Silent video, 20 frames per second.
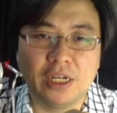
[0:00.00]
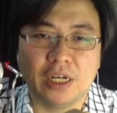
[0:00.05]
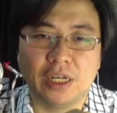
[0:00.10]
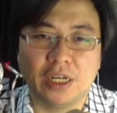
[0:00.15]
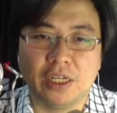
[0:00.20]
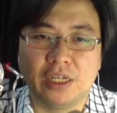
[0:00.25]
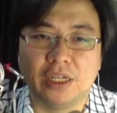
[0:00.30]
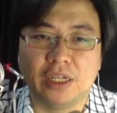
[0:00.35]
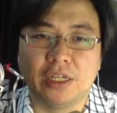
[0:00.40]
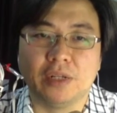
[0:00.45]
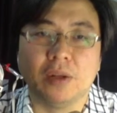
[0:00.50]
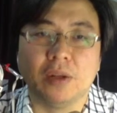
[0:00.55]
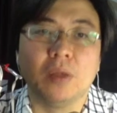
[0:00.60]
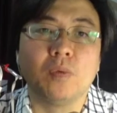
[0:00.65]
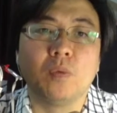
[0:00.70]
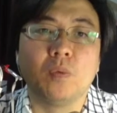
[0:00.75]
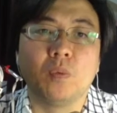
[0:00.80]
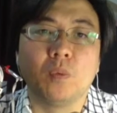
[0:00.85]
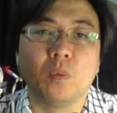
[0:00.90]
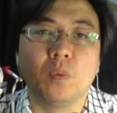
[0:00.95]
I can
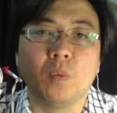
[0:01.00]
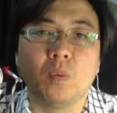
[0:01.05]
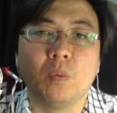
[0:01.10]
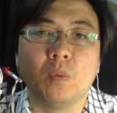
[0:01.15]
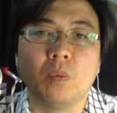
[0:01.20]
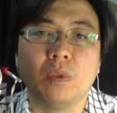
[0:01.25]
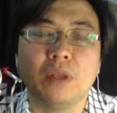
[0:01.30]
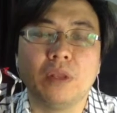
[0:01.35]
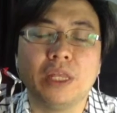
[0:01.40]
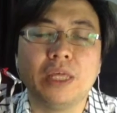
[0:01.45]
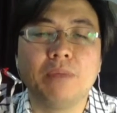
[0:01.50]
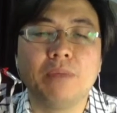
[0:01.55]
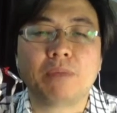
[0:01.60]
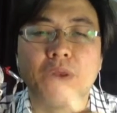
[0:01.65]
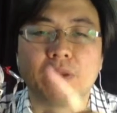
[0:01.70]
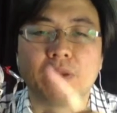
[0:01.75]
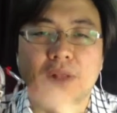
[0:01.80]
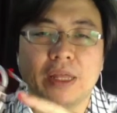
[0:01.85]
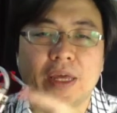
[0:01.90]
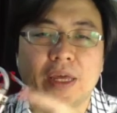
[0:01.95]

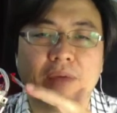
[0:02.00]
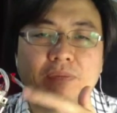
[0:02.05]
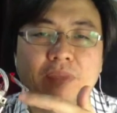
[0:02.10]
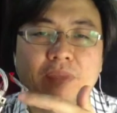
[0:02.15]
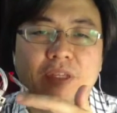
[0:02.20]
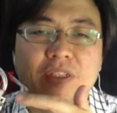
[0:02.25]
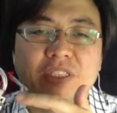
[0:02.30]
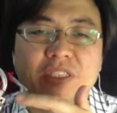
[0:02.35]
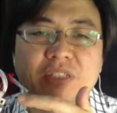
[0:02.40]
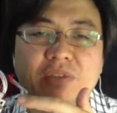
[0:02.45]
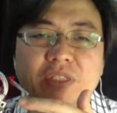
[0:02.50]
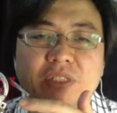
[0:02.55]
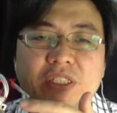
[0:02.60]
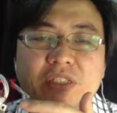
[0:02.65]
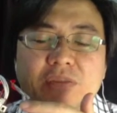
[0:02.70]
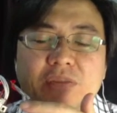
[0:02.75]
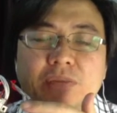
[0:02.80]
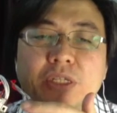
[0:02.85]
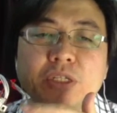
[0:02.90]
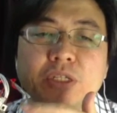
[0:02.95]
reprogram the
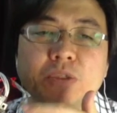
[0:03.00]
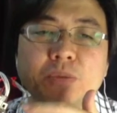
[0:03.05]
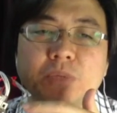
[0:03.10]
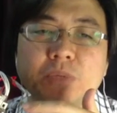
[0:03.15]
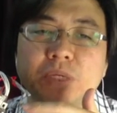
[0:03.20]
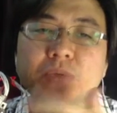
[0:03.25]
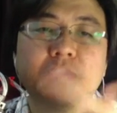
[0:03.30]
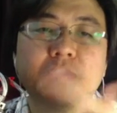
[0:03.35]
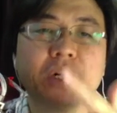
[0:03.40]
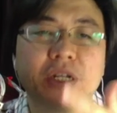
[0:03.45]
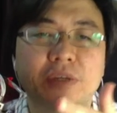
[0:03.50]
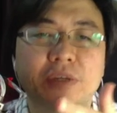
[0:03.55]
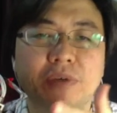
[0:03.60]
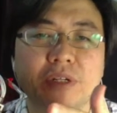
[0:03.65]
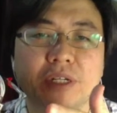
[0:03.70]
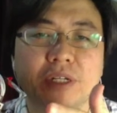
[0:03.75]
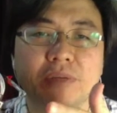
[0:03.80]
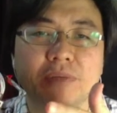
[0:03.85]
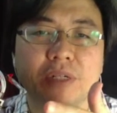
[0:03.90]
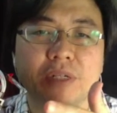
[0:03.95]
7-segment to be whatever
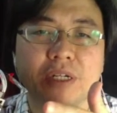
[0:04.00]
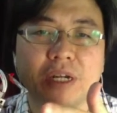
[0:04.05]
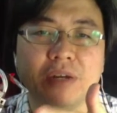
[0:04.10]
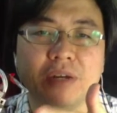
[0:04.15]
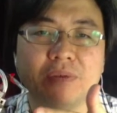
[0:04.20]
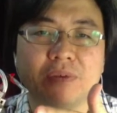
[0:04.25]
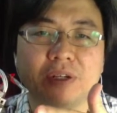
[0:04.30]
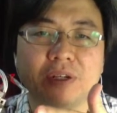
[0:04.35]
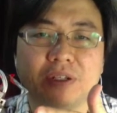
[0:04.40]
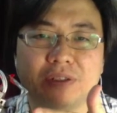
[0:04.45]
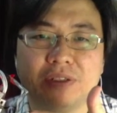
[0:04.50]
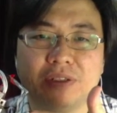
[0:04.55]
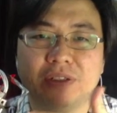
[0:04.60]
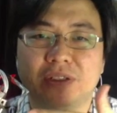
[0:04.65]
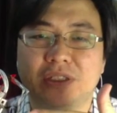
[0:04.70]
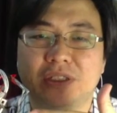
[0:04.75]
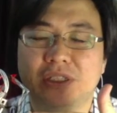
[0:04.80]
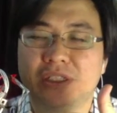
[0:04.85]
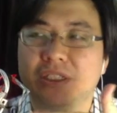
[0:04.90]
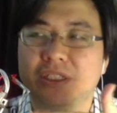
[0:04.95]
number I want.
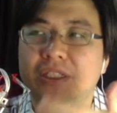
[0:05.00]
Just